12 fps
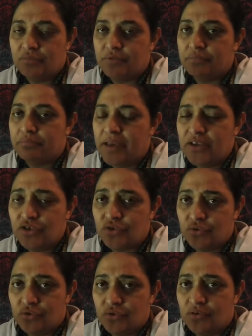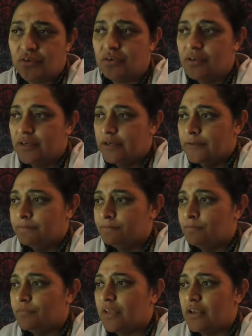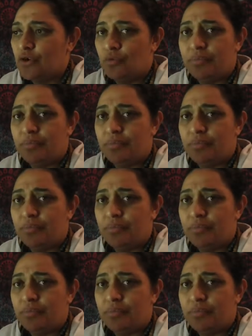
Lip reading: But make sure that you're